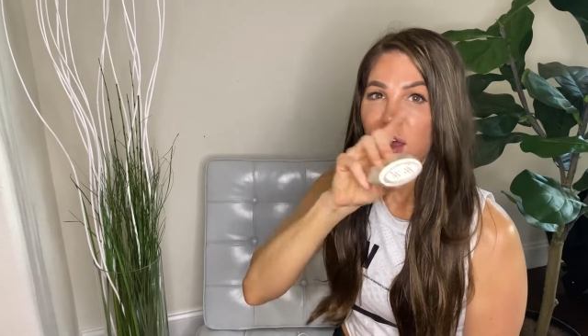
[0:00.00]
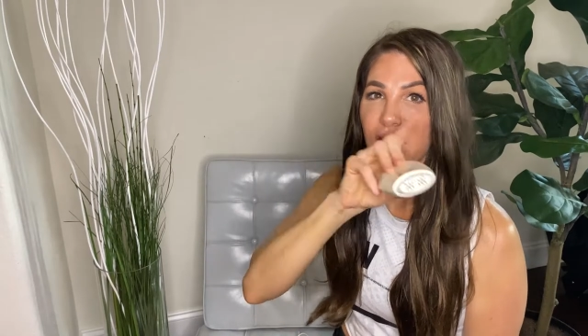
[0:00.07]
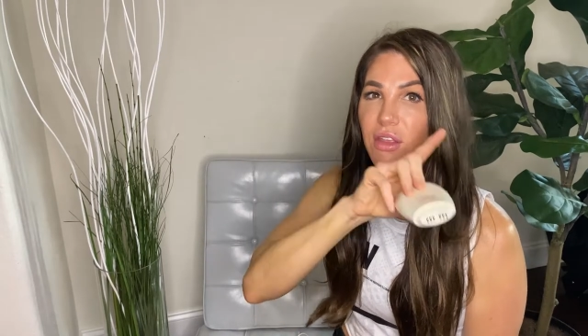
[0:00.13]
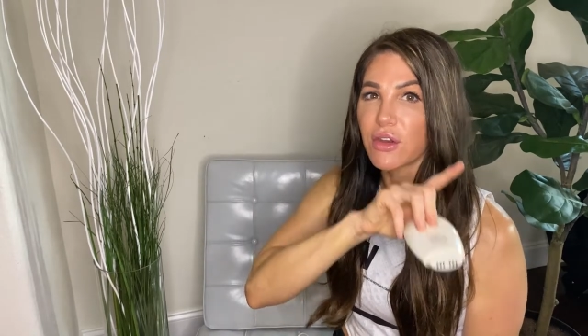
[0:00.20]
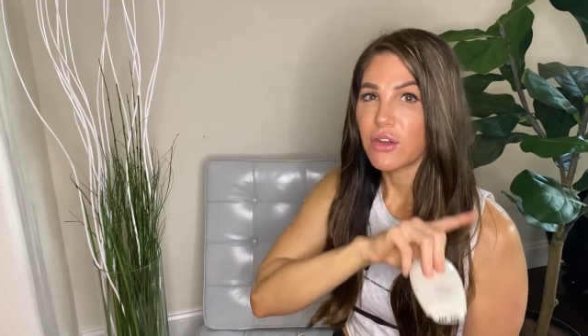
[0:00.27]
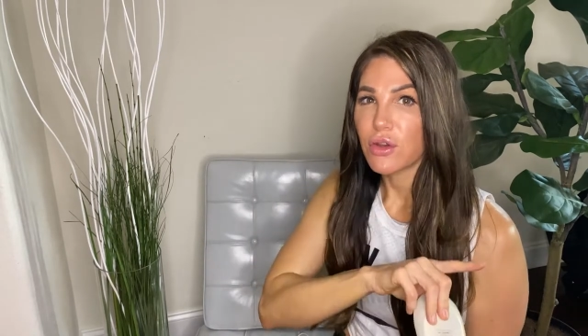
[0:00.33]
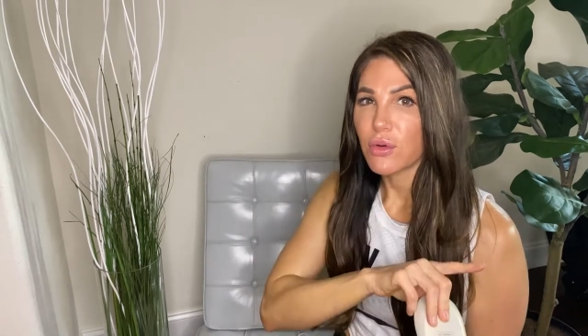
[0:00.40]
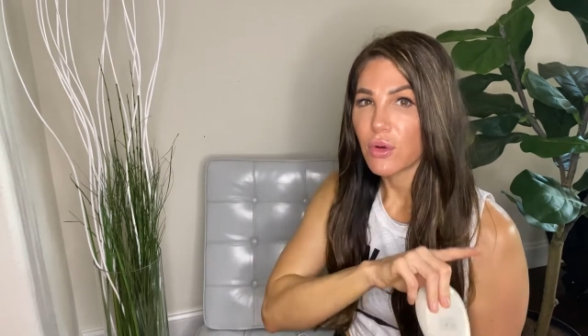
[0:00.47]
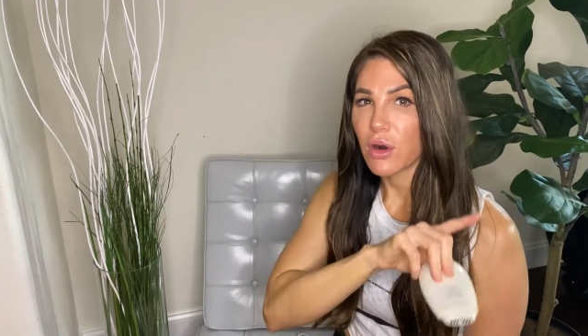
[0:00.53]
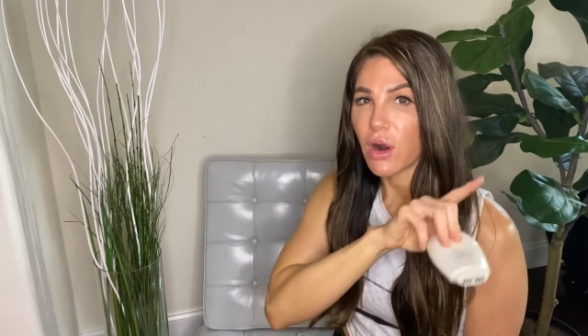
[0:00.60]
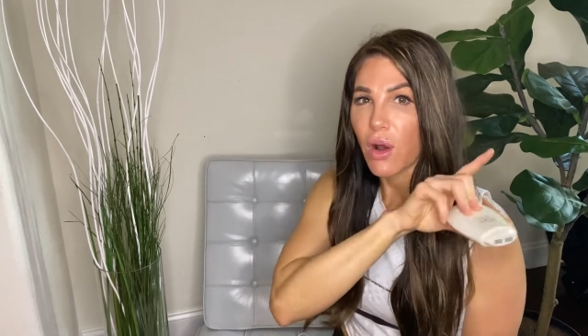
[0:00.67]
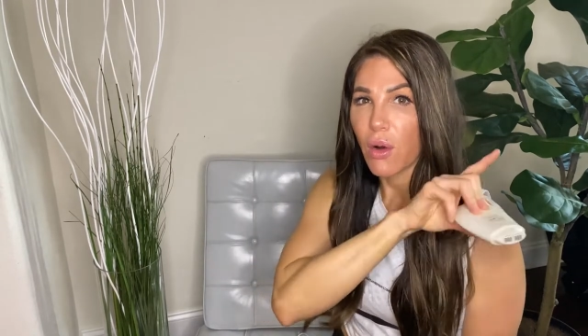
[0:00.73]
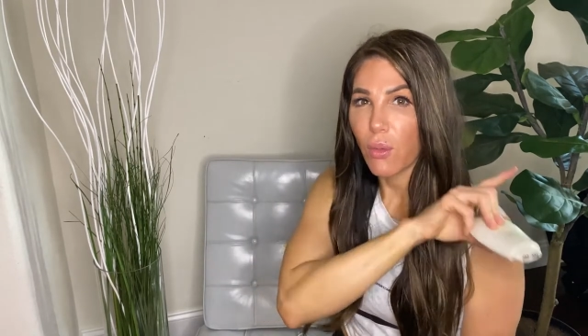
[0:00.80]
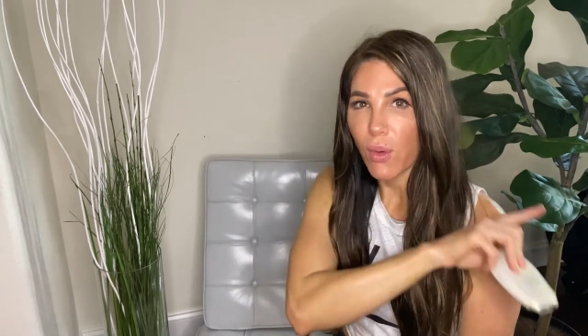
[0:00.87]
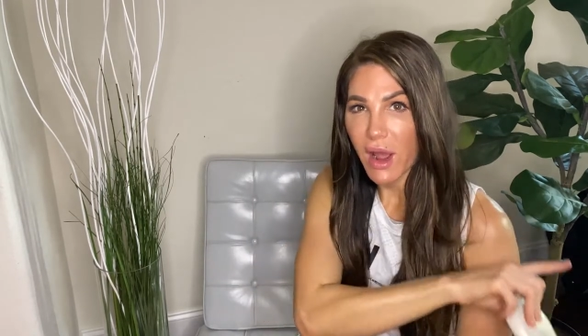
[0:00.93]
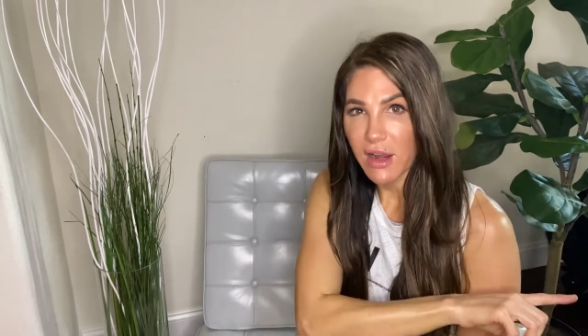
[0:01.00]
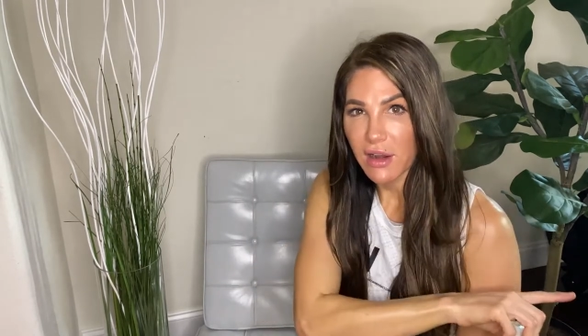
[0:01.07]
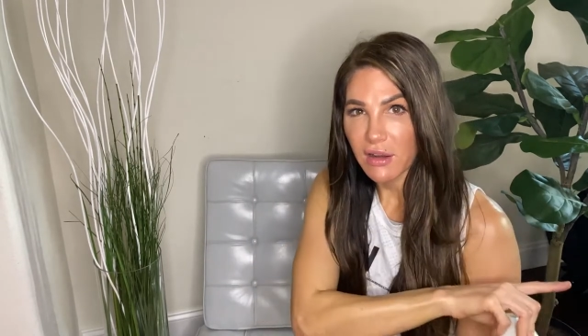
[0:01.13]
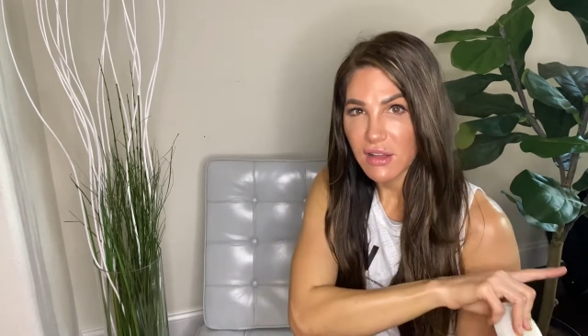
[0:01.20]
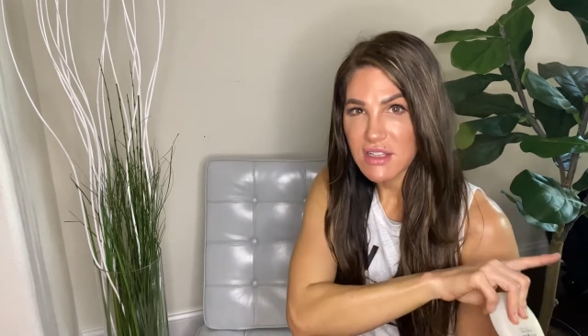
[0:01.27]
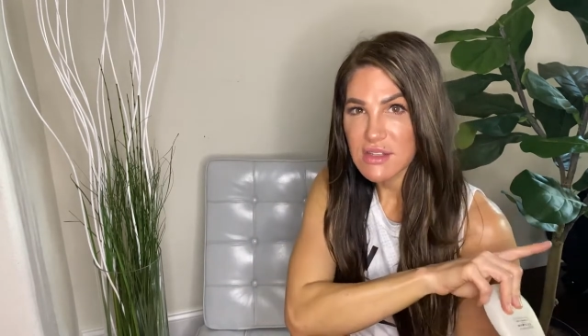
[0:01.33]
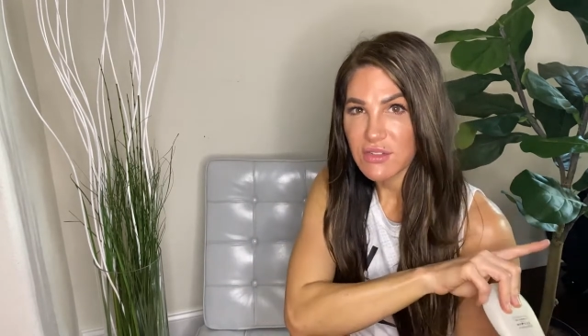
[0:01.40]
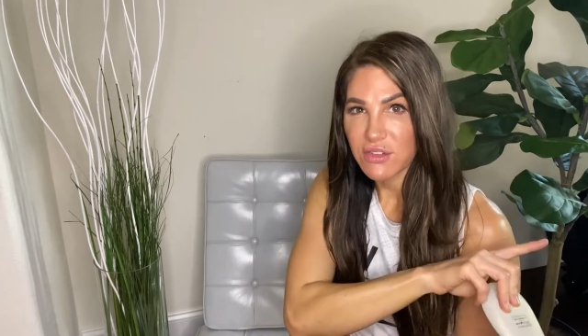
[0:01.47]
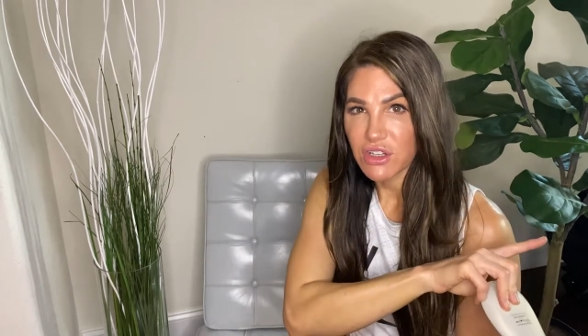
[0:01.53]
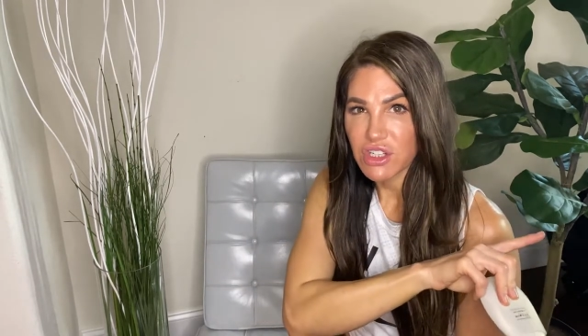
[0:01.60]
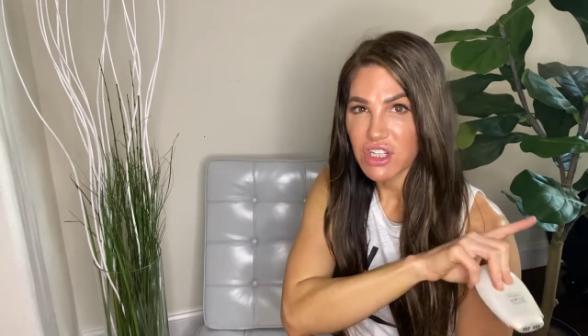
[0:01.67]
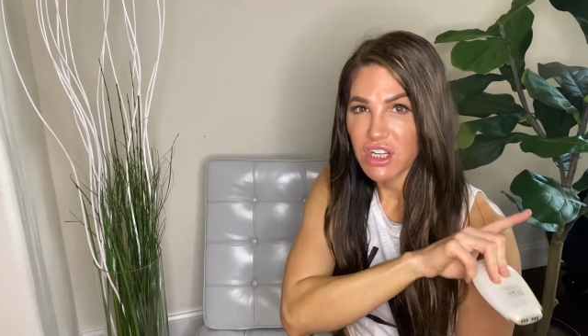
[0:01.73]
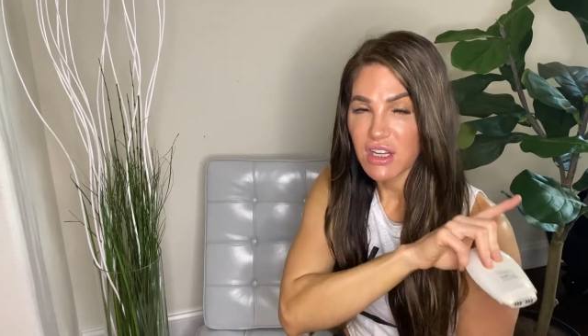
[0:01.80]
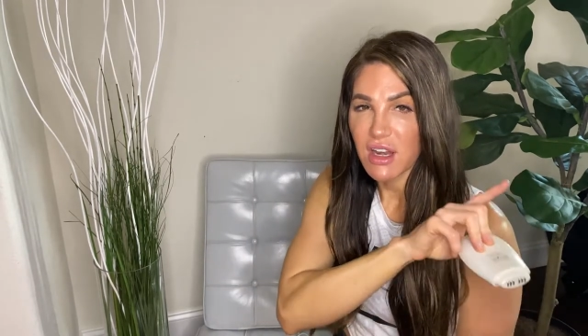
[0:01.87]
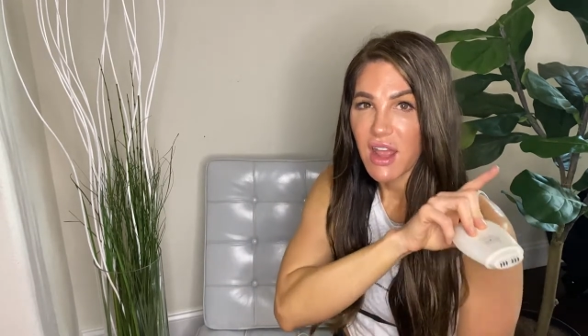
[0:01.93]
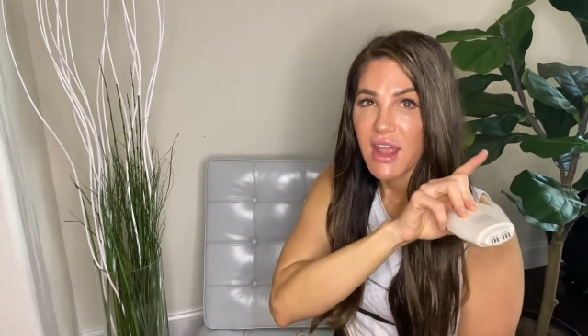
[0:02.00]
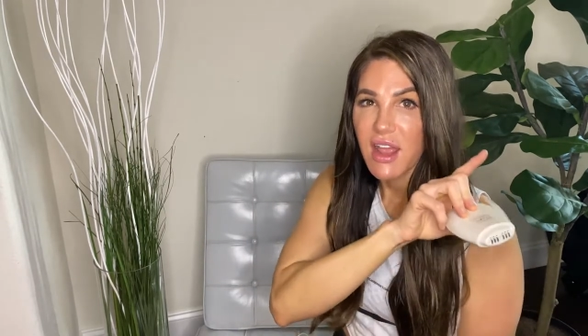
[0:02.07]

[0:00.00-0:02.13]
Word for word: the newer wireless version